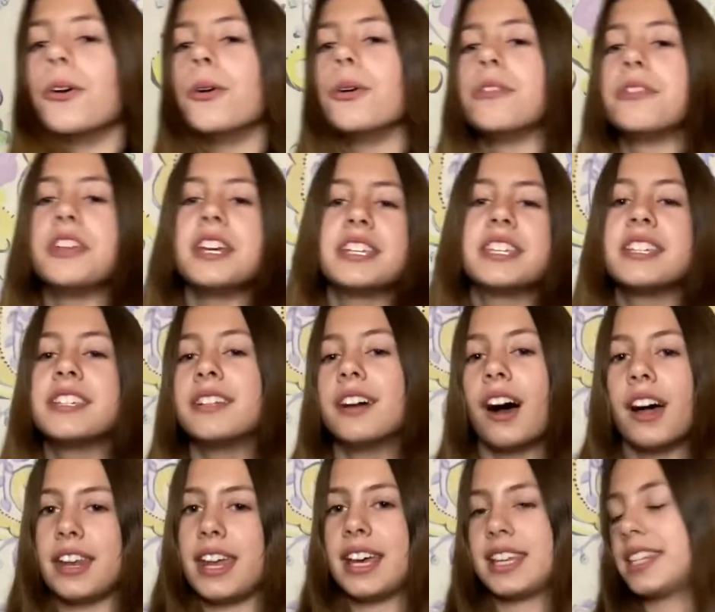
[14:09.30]
this is
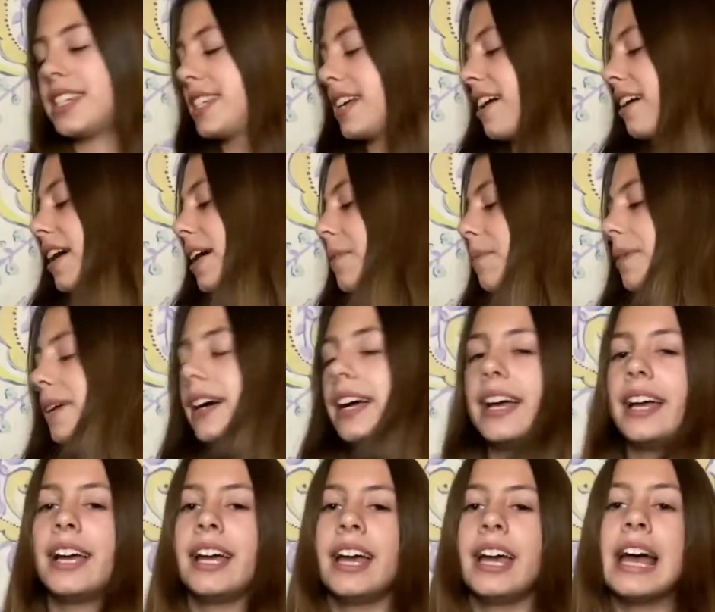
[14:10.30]
not necessary,
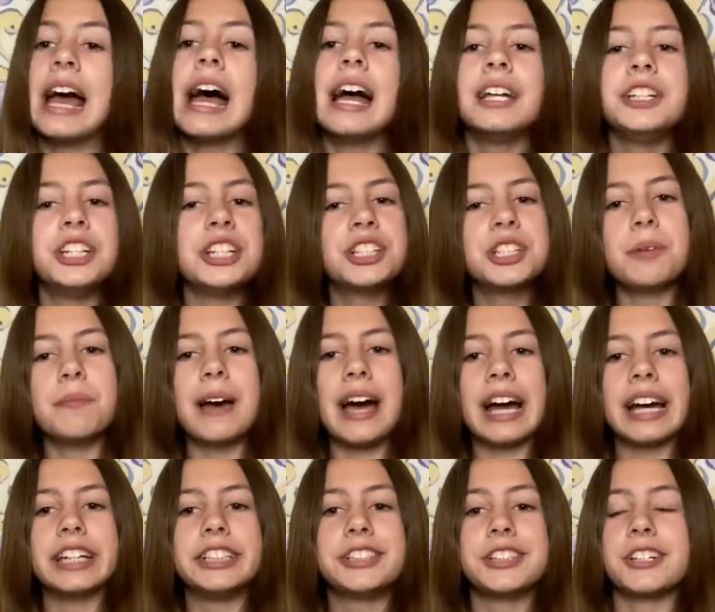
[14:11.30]
but just a
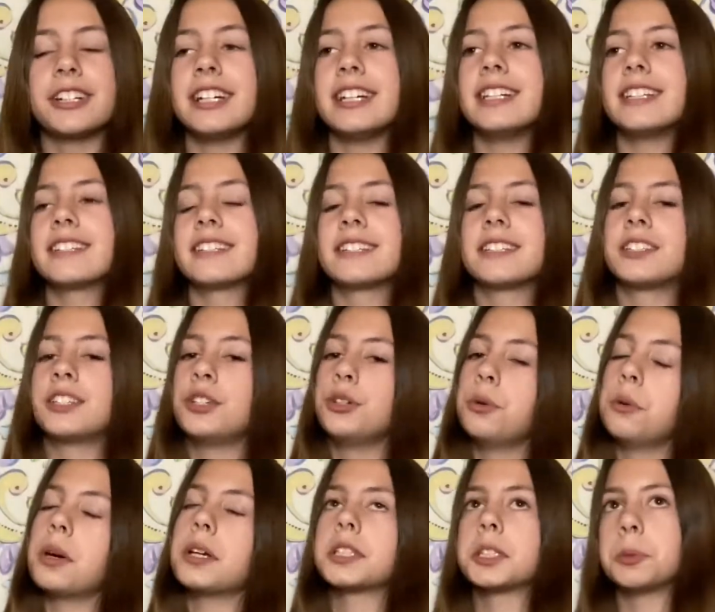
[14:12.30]
bag of treats
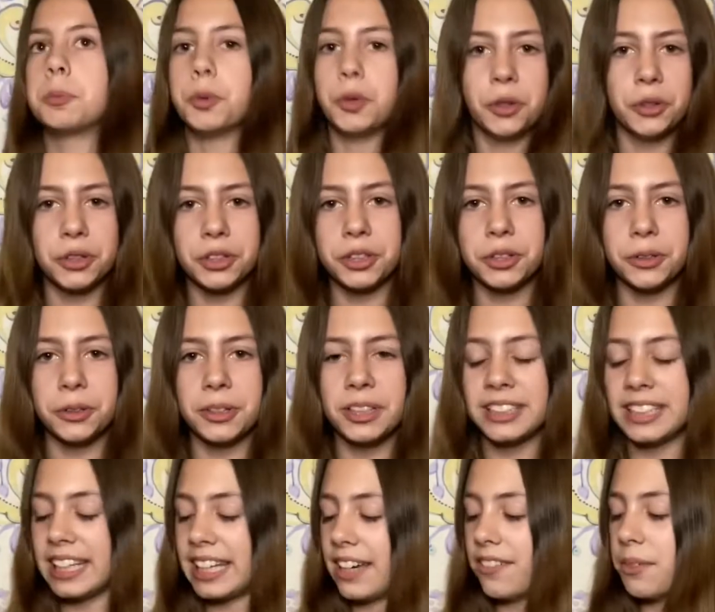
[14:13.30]
to spoil your horse
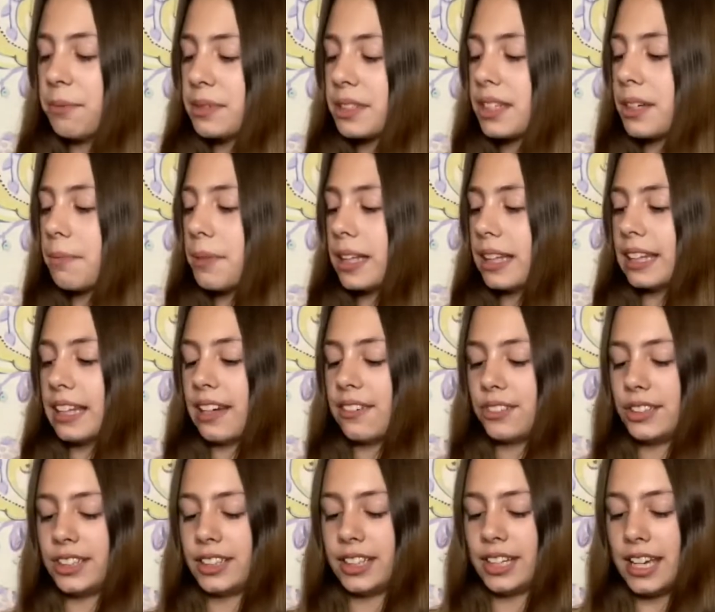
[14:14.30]
and give him some
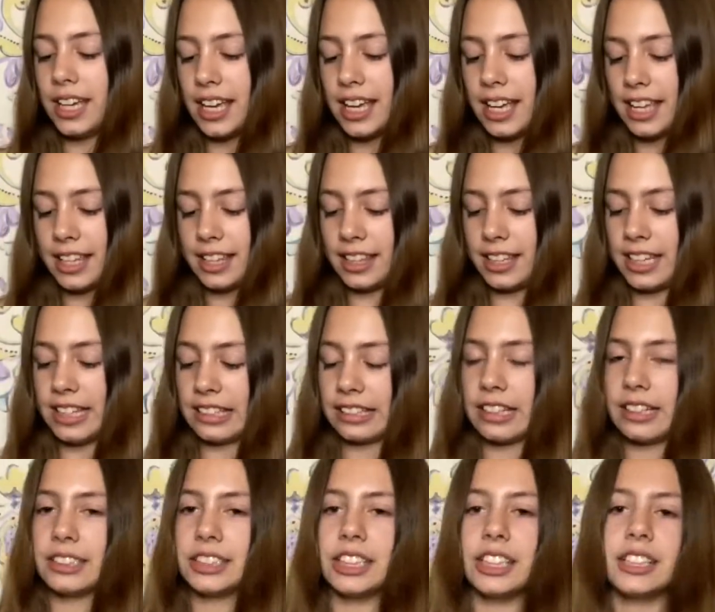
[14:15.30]
lovin'. These
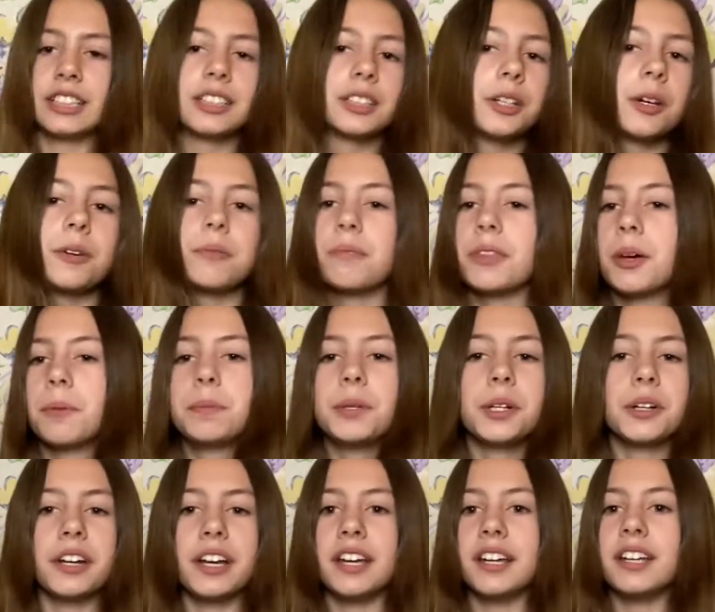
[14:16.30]
are just the
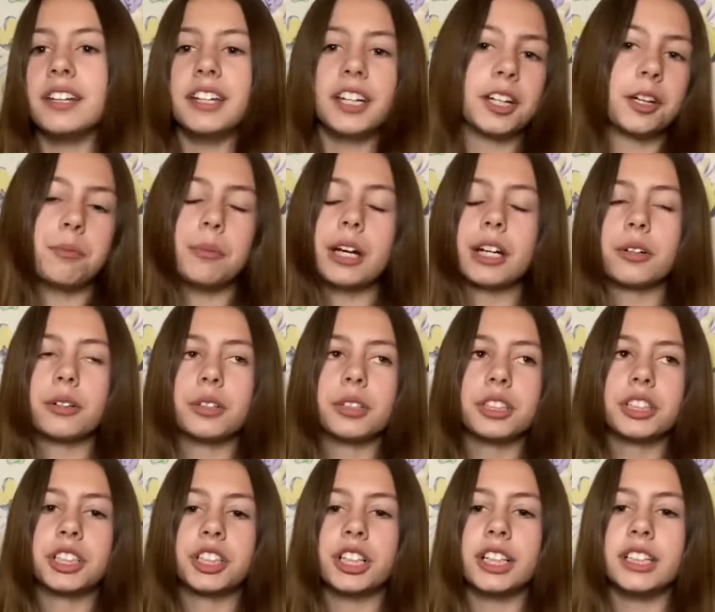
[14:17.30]
Purina Knicker Maker
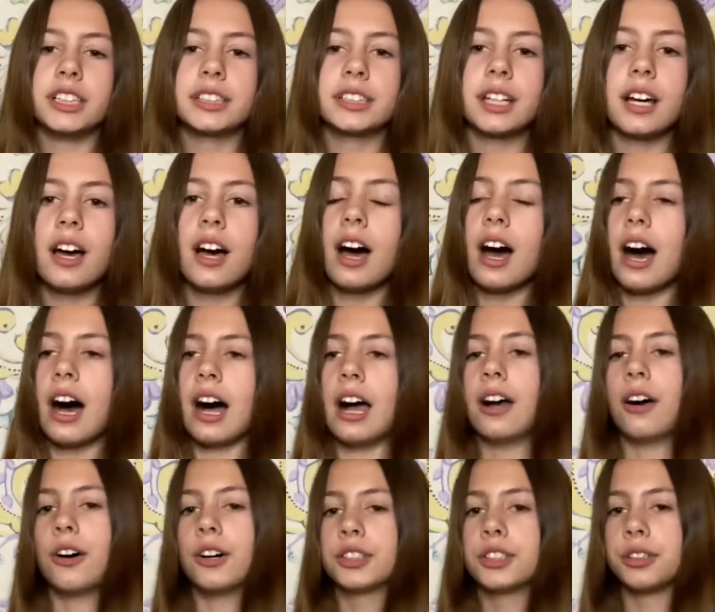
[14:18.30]
horse treats. I
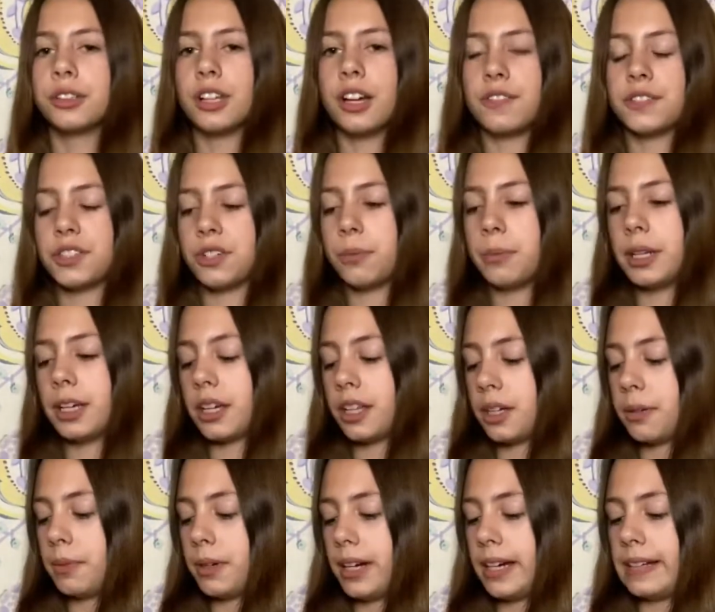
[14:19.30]
also love so many
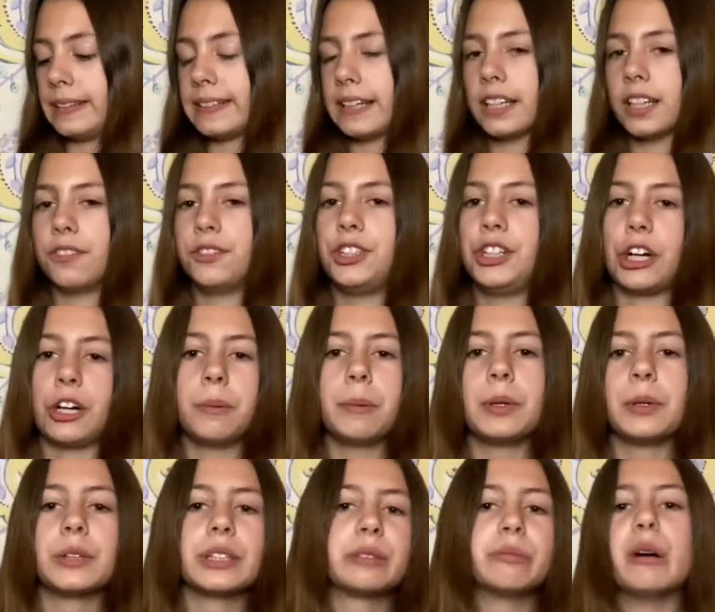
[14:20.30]
other brands. I love German
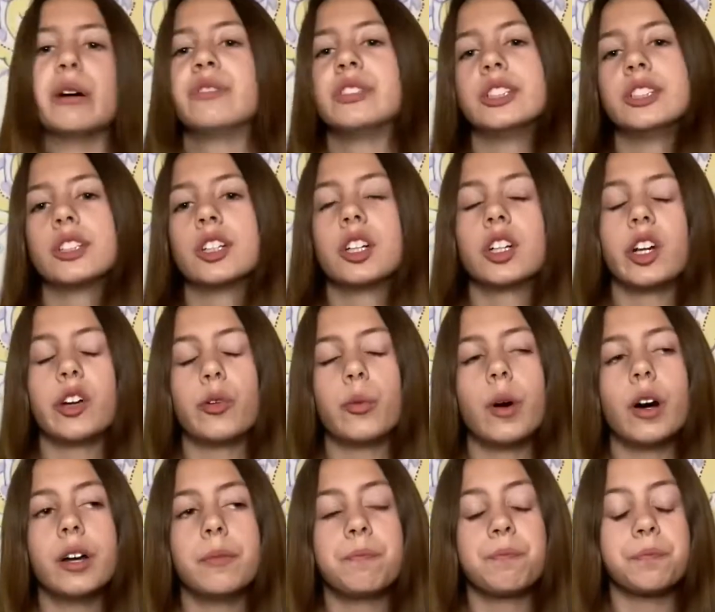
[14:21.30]
horse muffins are a good
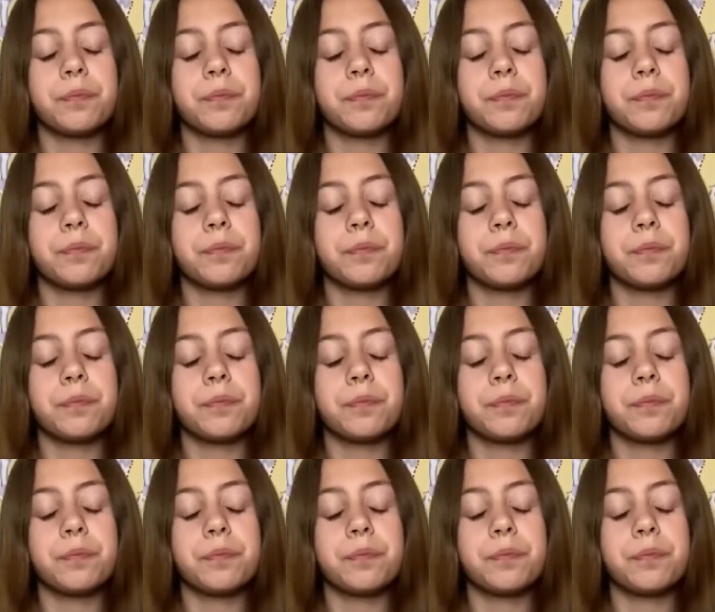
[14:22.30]
one.